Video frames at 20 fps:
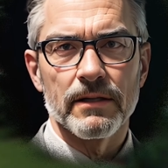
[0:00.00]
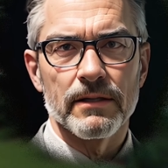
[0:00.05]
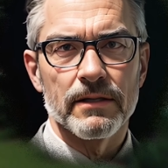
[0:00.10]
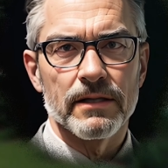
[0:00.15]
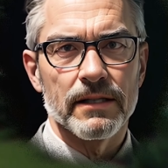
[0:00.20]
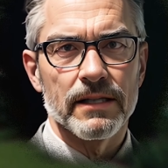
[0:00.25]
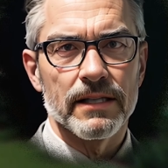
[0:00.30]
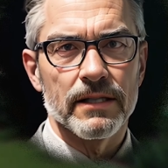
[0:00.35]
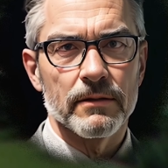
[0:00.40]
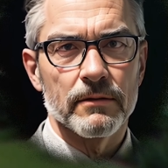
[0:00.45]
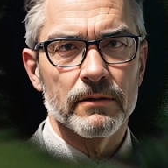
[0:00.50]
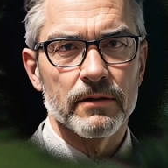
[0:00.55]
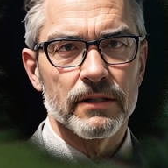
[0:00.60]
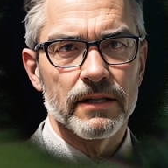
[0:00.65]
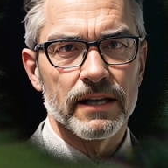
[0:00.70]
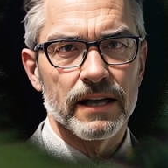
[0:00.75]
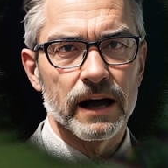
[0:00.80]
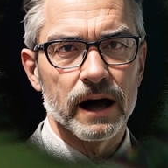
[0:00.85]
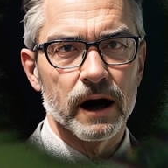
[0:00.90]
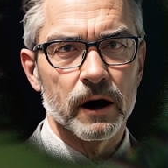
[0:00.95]
entities
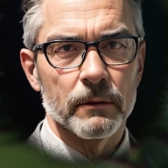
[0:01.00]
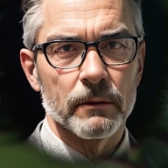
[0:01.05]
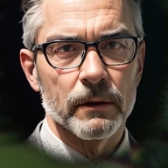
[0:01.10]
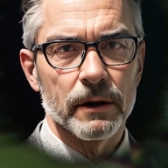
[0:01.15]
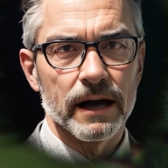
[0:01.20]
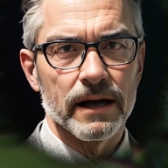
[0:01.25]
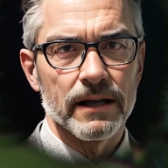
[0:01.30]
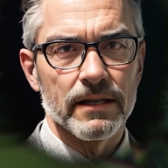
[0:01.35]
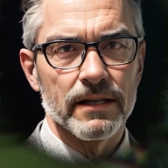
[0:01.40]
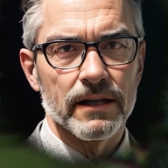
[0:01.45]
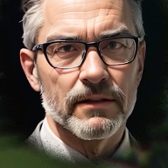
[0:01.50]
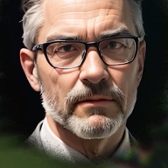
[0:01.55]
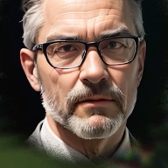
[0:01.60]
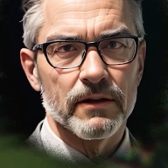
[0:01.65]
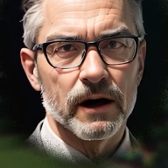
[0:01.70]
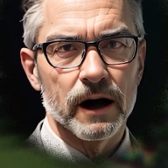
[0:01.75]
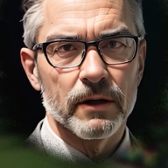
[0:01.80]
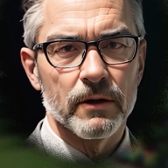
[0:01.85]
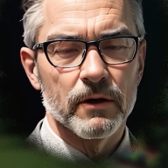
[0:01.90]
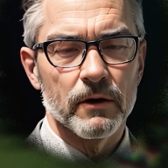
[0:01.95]
visiting our planet and
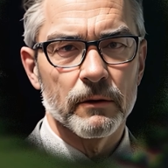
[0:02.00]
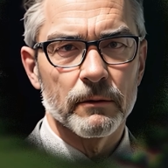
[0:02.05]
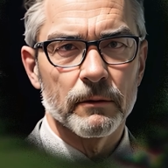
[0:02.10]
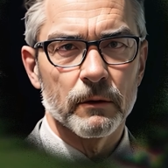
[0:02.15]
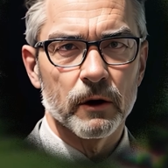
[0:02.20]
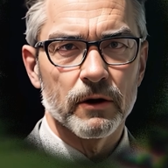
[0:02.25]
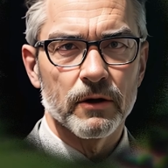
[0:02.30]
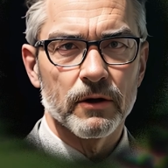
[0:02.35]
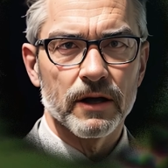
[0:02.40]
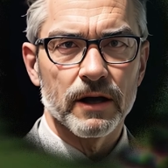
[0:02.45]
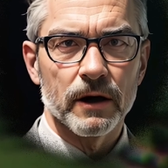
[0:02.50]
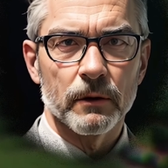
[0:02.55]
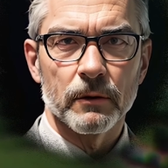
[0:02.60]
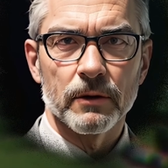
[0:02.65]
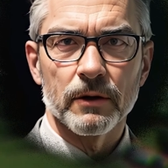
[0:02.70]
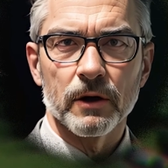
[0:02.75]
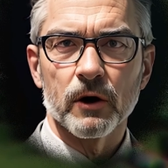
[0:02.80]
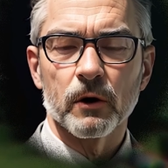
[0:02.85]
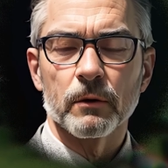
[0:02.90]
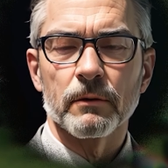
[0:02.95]
fathering progeny with
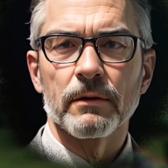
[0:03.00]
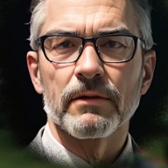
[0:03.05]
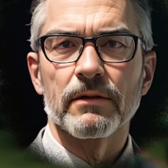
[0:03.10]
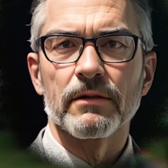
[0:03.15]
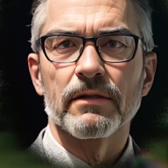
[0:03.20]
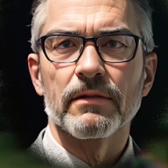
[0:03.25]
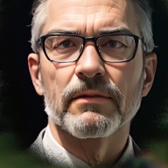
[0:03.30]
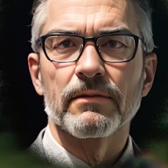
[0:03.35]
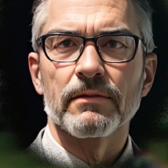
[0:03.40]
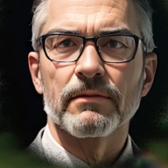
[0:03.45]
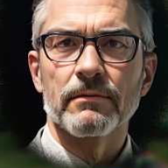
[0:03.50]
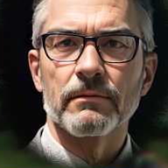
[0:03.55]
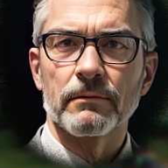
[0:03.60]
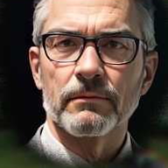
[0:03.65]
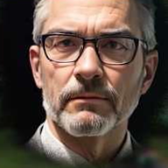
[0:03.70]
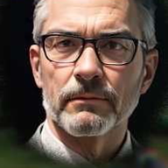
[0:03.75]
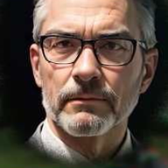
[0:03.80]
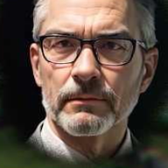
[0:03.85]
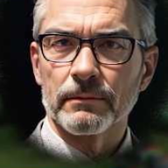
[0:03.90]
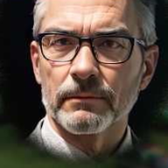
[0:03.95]
humans.
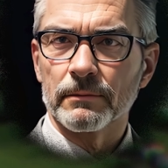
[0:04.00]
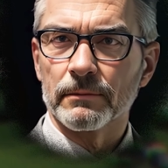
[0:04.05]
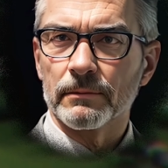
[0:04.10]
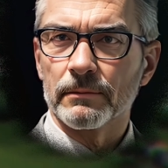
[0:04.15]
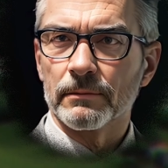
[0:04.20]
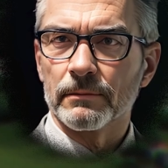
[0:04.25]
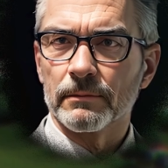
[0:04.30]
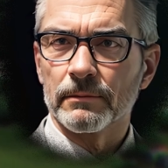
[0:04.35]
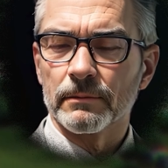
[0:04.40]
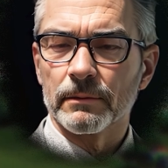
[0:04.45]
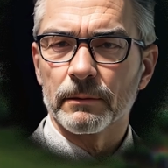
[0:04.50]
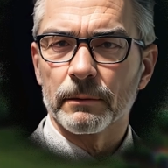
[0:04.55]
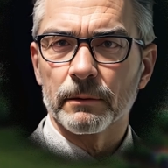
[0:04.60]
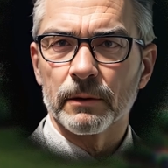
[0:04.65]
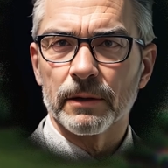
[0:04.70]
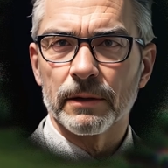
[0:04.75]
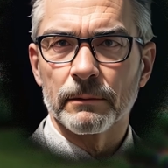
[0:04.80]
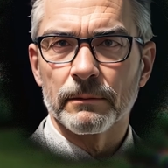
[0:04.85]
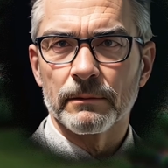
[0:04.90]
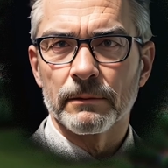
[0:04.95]
But the